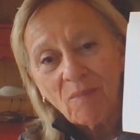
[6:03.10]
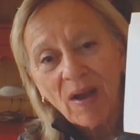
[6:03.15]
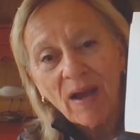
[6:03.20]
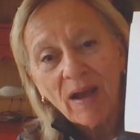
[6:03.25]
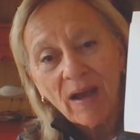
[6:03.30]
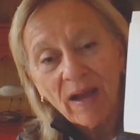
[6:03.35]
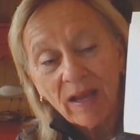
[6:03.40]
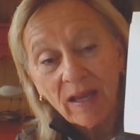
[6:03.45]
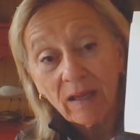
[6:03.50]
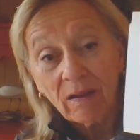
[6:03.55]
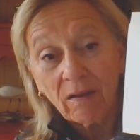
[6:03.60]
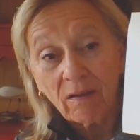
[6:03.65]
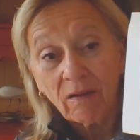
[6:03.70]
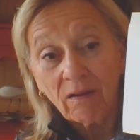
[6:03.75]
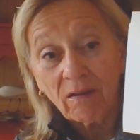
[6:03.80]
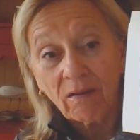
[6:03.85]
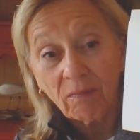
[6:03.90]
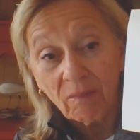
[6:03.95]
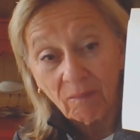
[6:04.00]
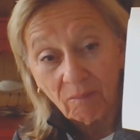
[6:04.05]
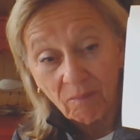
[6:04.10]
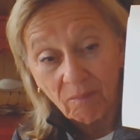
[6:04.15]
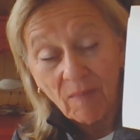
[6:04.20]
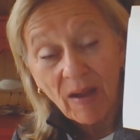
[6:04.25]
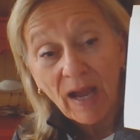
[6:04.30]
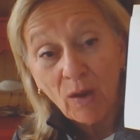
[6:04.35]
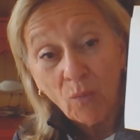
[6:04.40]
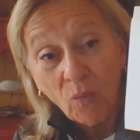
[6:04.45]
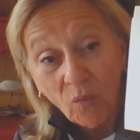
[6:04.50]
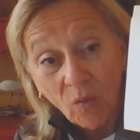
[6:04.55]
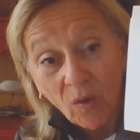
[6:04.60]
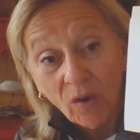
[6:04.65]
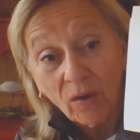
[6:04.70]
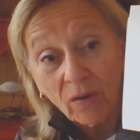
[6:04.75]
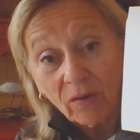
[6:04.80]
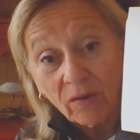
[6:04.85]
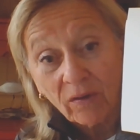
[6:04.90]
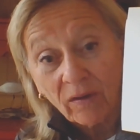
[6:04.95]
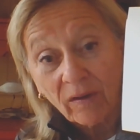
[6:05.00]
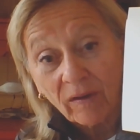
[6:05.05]
my
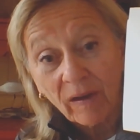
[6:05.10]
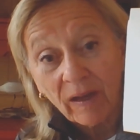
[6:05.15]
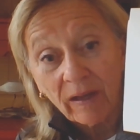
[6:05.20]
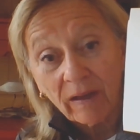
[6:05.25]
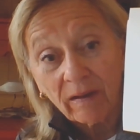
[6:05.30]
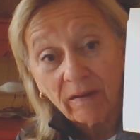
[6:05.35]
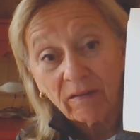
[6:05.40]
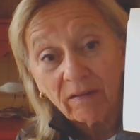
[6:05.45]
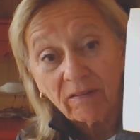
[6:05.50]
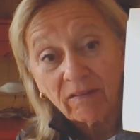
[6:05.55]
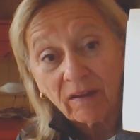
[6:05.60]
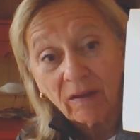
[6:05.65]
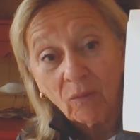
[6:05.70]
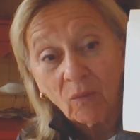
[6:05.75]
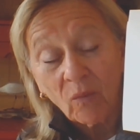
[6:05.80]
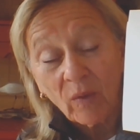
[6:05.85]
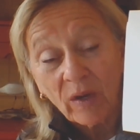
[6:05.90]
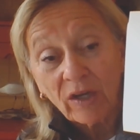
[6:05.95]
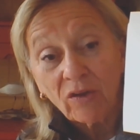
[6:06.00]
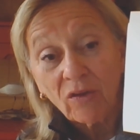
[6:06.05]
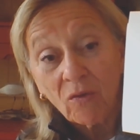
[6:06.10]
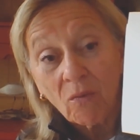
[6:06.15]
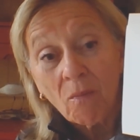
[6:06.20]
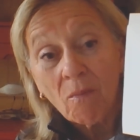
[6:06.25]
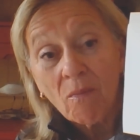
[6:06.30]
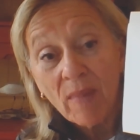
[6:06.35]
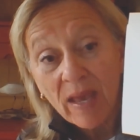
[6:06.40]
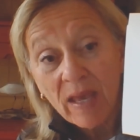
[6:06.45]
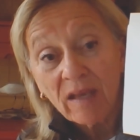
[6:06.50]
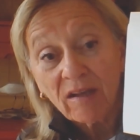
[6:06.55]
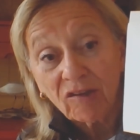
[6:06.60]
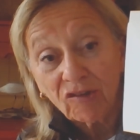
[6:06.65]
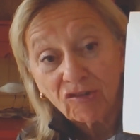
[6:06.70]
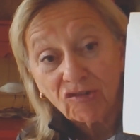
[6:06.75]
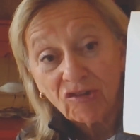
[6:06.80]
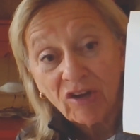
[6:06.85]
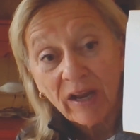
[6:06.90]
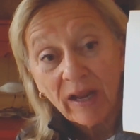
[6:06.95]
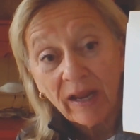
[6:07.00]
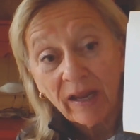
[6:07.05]
work is that when you make
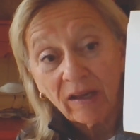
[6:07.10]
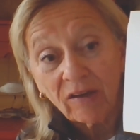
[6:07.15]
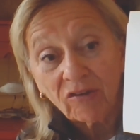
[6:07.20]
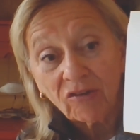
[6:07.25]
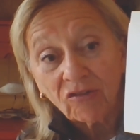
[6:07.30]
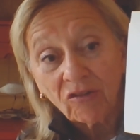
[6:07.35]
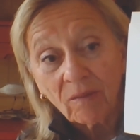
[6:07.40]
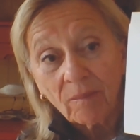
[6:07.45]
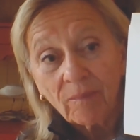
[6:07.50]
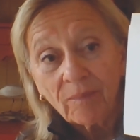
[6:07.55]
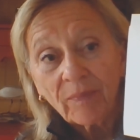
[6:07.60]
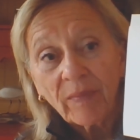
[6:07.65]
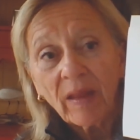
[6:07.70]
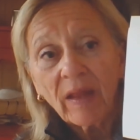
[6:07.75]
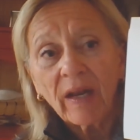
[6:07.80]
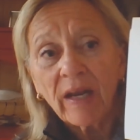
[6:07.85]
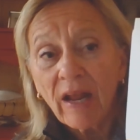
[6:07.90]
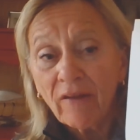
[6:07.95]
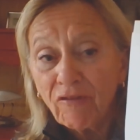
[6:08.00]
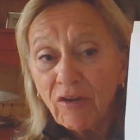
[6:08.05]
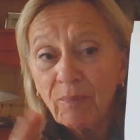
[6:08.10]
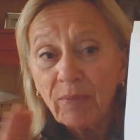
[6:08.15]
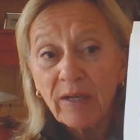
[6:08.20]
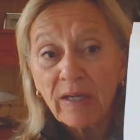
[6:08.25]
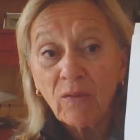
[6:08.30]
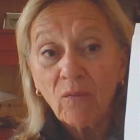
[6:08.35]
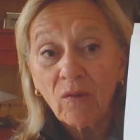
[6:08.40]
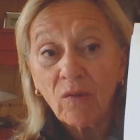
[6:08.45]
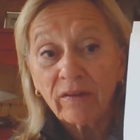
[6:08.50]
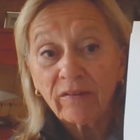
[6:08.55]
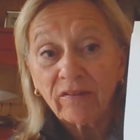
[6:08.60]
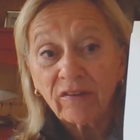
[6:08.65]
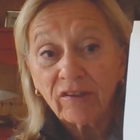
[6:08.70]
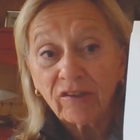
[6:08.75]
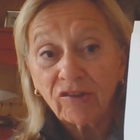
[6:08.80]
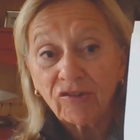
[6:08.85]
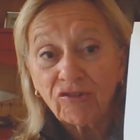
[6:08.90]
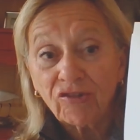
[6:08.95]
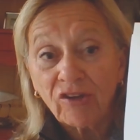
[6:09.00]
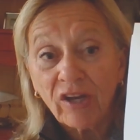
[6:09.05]
change, and everybody wants it
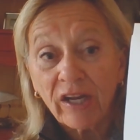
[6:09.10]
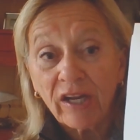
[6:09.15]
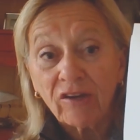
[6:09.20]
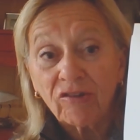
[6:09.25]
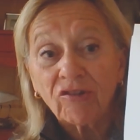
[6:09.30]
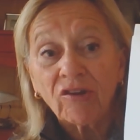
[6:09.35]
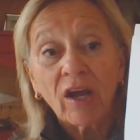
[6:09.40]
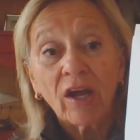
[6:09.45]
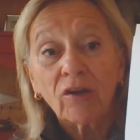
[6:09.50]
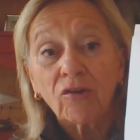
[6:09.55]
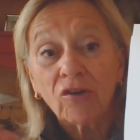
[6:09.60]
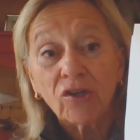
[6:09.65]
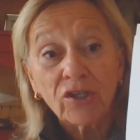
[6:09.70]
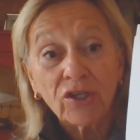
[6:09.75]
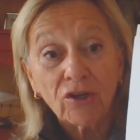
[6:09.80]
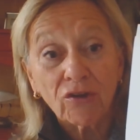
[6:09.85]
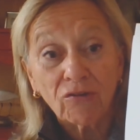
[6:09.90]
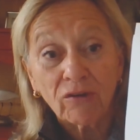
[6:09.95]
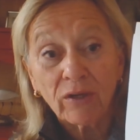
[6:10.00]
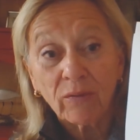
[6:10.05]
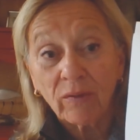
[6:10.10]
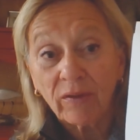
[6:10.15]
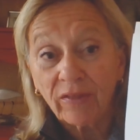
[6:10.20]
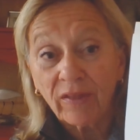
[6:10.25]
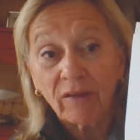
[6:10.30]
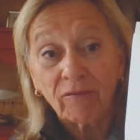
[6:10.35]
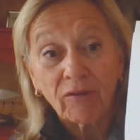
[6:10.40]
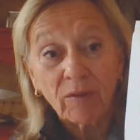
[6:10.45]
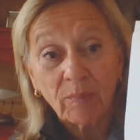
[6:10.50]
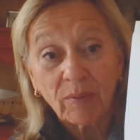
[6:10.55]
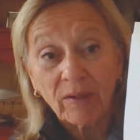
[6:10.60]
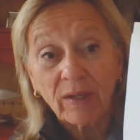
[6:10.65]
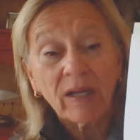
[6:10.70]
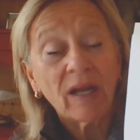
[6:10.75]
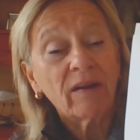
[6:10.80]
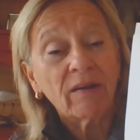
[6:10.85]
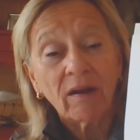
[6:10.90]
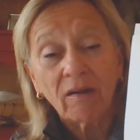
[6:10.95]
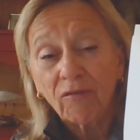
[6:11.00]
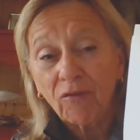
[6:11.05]
to change. I couldn't agree with everybody.
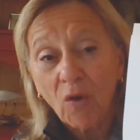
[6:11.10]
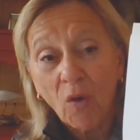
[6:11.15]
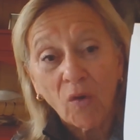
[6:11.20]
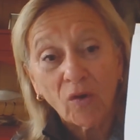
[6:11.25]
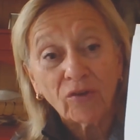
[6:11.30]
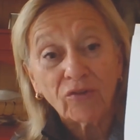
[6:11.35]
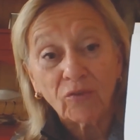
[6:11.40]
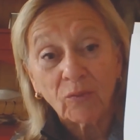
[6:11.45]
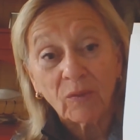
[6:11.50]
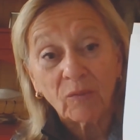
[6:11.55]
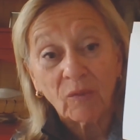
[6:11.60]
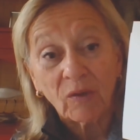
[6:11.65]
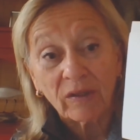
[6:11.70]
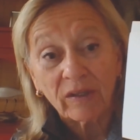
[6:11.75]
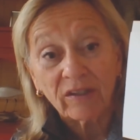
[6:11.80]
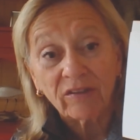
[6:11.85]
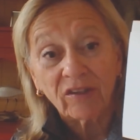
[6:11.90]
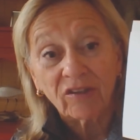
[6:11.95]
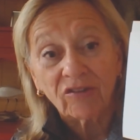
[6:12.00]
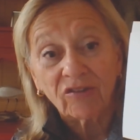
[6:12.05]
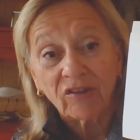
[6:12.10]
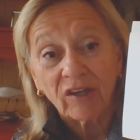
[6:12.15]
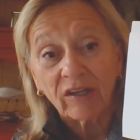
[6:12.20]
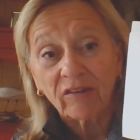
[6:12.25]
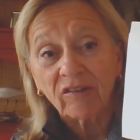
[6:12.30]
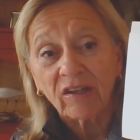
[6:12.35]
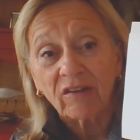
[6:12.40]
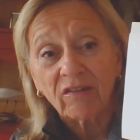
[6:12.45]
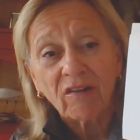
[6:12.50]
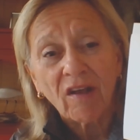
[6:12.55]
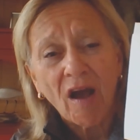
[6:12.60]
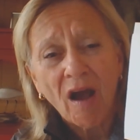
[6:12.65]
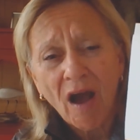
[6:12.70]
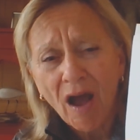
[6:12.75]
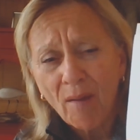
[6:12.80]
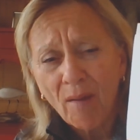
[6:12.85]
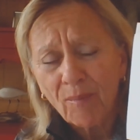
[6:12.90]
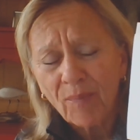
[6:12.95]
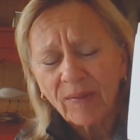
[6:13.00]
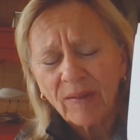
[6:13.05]
Of course, we wanted to change. It's
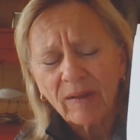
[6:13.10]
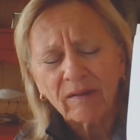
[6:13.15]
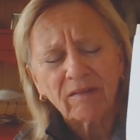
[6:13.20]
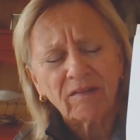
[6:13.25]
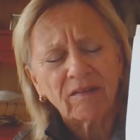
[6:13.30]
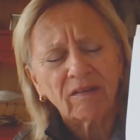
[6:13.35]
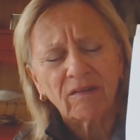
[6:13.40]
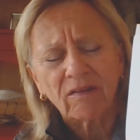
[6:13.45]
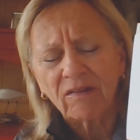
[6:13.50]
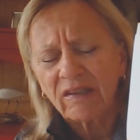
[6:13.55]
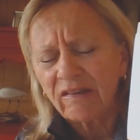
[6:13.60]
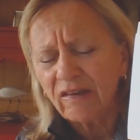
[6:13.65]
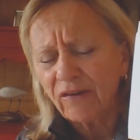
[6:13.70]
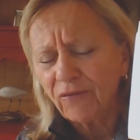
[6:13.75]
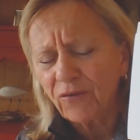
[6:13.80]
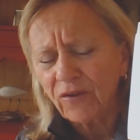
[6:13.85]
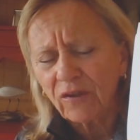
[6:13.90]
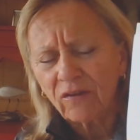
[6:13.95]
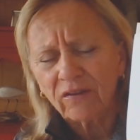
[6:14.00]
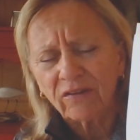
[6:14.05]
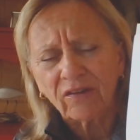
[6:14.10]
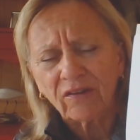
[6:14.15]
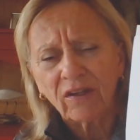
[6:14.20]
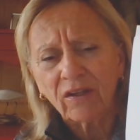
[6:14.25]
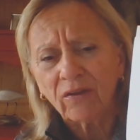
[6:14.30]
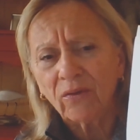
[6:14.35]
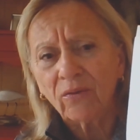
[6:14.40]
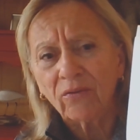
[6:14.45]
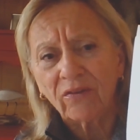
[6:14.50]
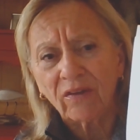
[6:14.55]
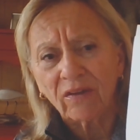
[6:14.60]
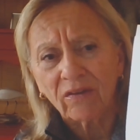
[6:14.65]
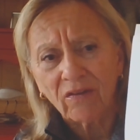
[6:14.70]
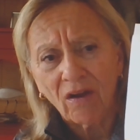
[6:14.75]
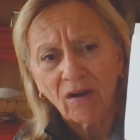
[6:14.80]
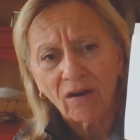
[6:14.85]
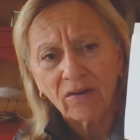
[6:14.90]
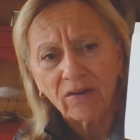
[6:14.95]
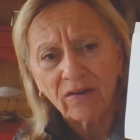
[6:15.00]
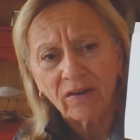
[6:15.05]
complex, it's difficult to use, it's
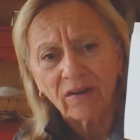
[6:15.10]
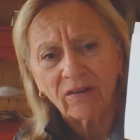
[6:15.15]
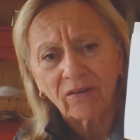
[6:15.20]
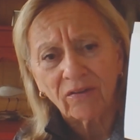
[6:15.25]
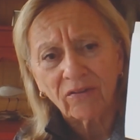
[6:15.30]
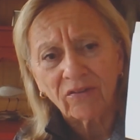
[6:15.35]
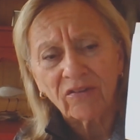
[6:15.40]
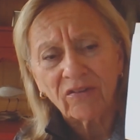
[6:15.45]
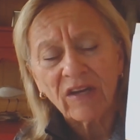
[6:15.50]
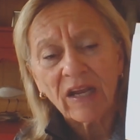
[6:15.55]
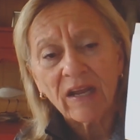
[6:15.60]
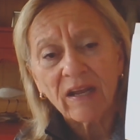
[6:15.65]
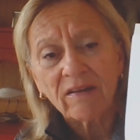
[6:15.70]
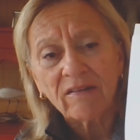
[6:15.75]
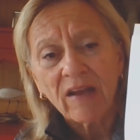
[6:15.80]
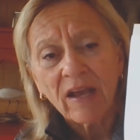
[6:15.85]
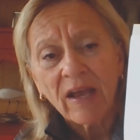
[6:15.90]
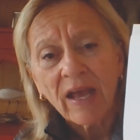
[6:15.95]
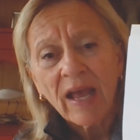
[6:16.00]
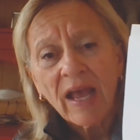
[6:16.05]
hard to understand.